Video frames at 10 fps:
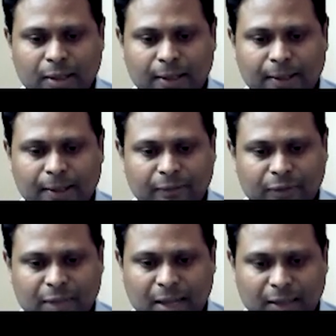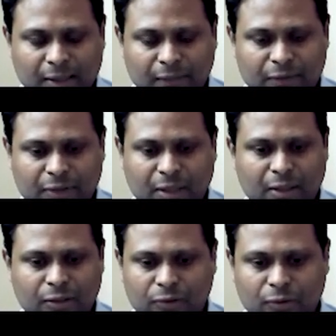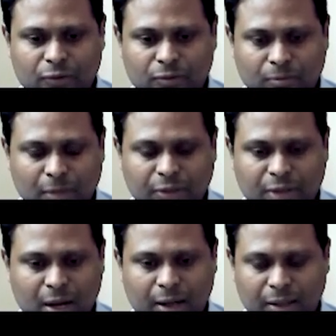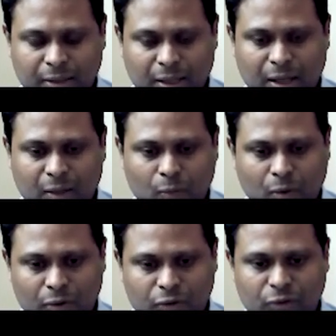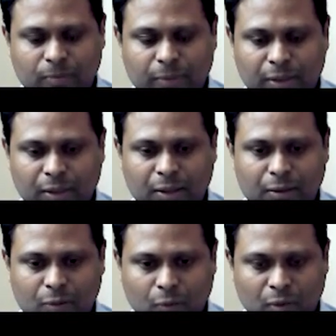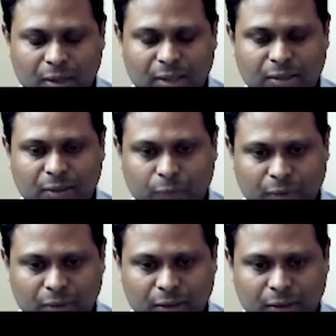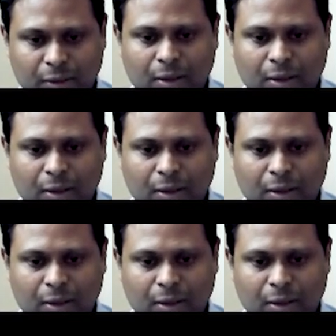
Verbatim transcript: Uh, if the tank level suddenly shows much higher than what it should be in correlation with the